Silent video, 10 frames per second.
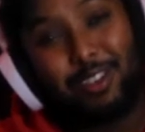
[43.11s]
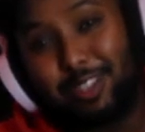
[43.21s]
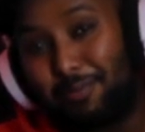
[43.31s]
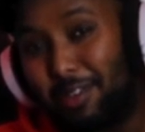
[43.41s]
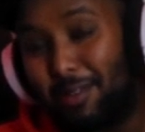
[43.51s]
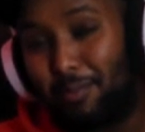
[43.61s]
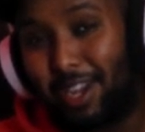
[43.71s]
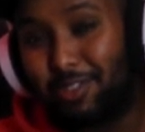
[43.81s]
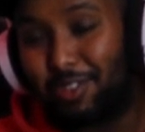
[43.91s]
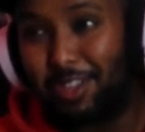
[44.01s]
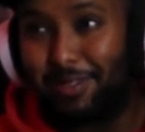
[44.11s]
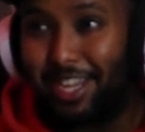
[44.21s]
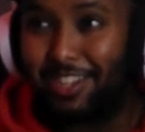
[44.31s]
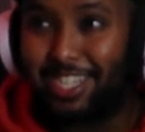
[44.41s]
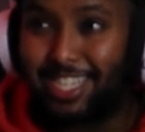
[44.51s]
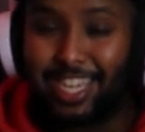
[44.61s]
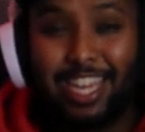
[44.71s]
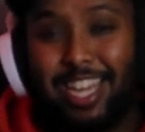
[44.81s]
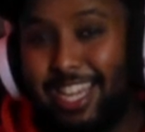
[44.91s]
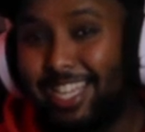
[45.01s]
was a bit impressed with him, you know. She's like,
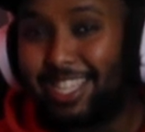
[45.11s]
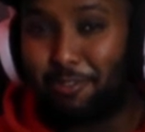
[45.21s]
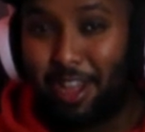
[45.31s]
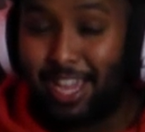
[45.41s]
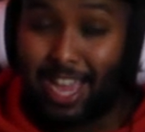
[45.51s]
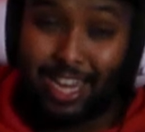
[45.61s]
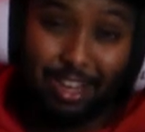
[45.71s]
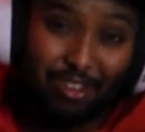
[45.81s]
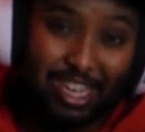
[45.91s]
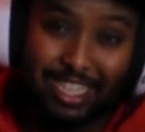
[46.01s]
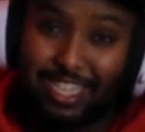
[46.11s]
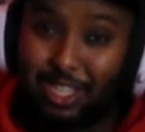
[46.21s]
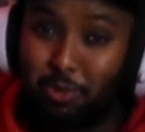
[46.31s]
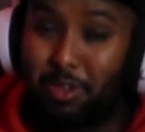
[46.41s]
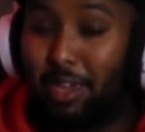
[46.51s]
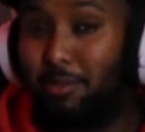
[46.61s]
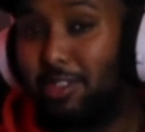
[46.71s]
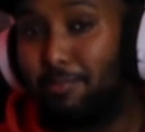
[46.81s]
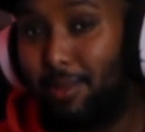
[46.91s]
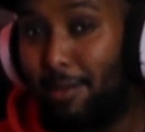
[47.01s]
he's the right kind of crazy to be able to
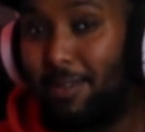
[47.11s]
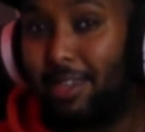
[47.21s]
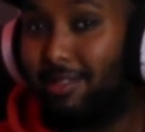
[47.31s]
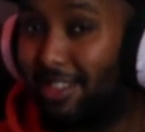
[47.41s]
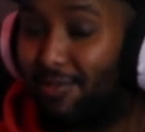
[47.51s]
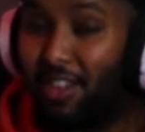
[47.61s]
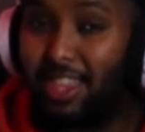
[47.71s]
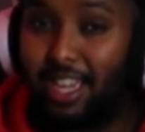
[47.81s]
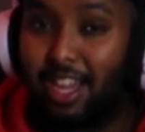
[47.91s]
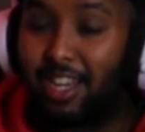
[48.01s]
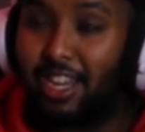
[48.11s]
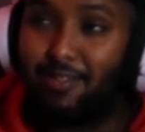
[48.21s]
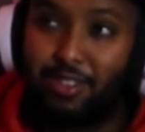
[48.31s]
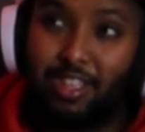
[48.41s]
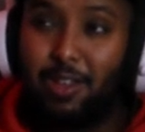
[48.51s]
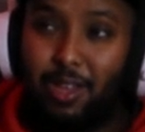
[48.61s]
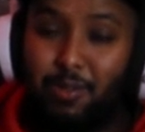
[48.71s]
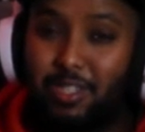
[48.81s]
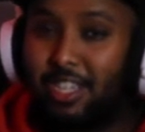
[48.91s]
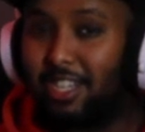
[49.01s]
maybe defeat the Gun Devil. It
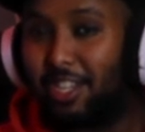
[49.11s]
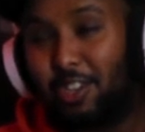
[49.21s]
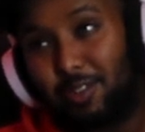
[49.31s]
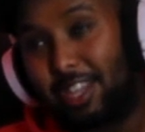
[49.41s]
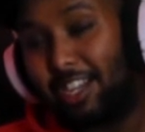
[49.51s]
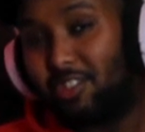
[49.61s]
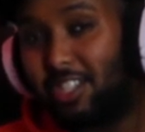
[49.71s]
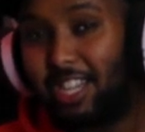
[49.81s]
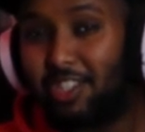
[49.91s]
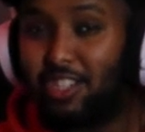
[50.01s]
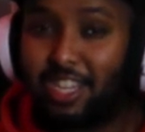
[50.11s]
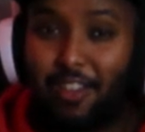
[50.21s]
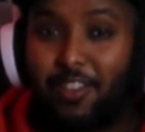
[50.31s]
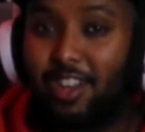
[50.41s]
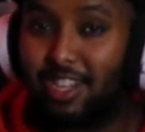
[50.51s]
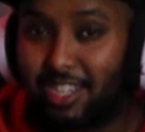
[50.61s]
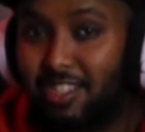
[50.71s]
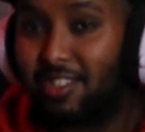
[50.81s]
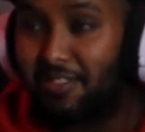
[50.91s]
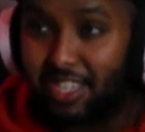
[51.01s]
was good, you know. Denji definitely
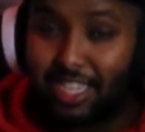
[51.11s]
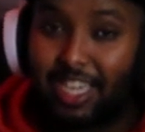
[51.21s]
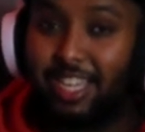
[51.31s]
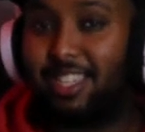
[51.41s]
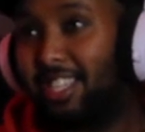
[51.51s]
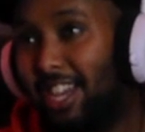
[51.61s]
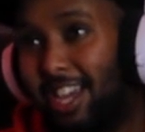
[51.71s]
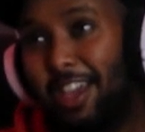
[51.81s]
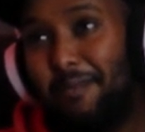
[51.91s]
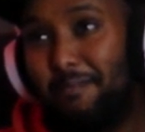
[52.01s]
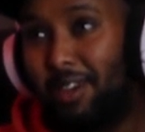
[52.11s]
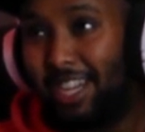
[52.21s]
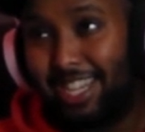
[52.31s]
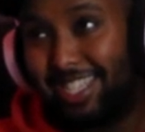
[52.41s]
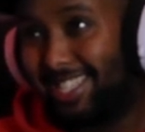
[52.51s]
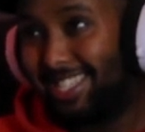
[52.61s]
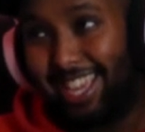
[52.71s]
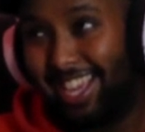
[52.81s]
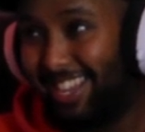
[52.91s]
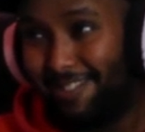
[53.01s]
deserved his kiss, but
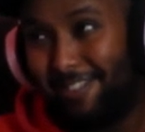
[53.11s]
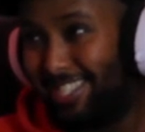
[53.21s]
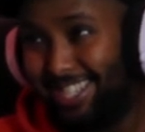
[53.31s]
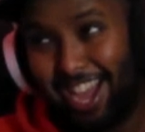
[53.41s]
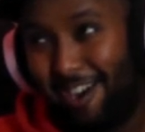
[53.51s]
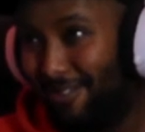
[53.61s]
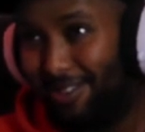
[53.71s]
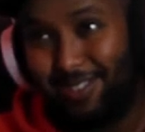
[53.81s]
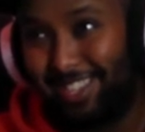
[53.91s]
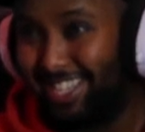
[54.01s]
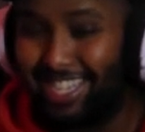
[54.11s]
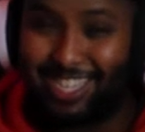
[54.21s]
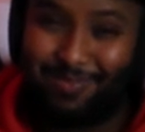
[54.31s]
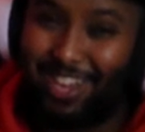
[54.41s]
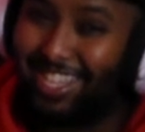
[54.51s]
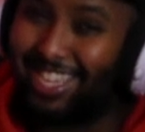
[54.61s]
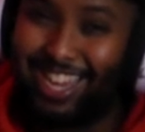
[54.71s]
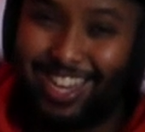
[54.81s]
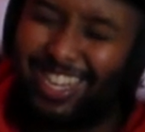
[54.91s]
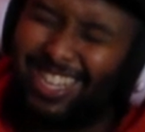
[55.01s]
it was not what he expected
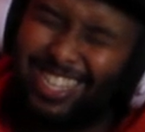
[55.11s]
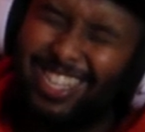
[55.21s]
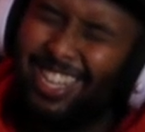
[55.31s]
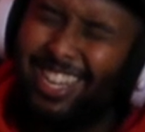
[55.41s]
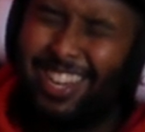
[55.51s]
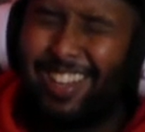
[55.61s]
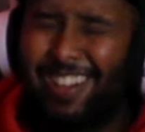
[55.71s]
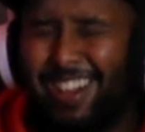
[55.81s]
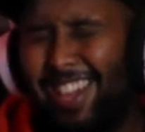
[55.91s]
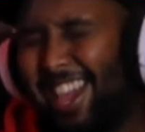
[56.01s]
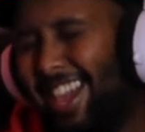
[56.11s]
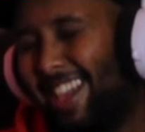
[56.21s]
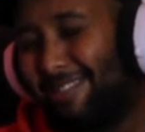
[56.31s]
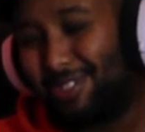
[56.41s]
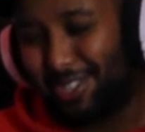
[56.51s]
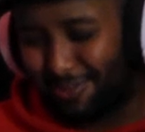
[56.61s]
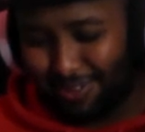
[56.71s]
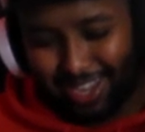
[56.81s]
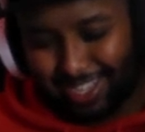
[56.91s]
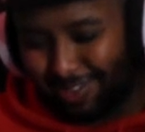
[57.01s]
at all. I still
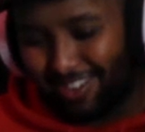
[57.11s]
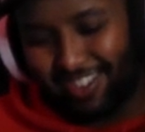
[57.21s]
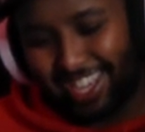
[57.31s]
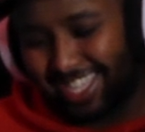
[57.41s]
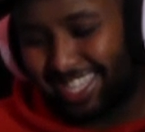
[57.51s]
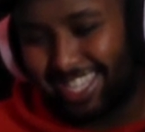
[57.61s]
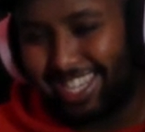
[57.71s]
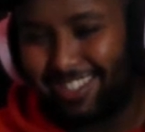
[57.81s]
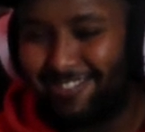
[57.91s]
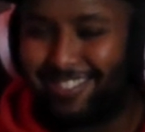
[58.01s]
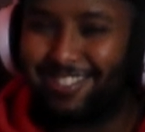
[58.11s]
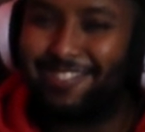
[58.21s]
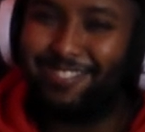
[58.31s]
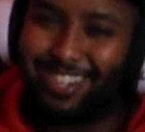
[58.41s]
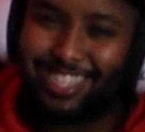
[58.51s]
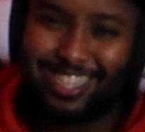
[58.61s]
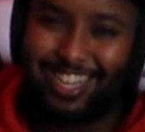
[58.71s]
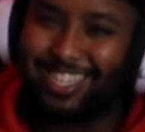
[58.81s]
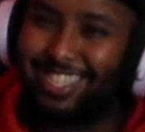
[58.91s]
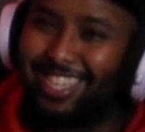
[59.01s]
remember that scene. It was so
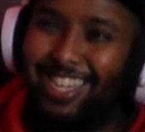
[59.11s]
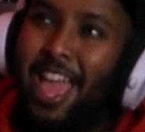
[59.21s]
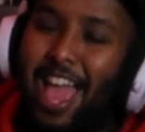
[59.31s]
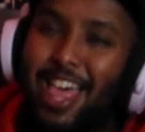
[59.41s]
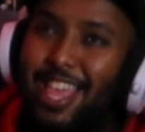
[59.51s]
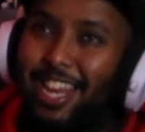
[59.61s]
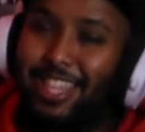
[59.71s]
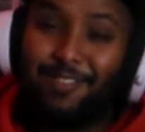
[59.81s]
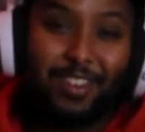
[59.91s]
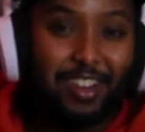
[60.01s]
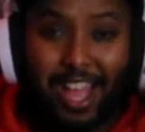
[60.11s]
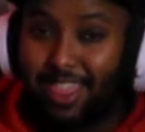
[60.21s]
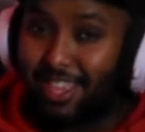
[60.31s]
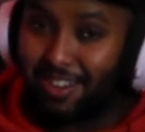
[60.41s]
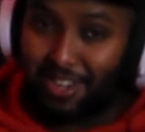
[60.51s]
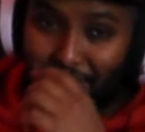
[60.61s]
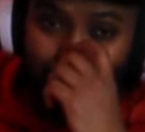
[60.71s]
disgusting. And then at the very end there, you know,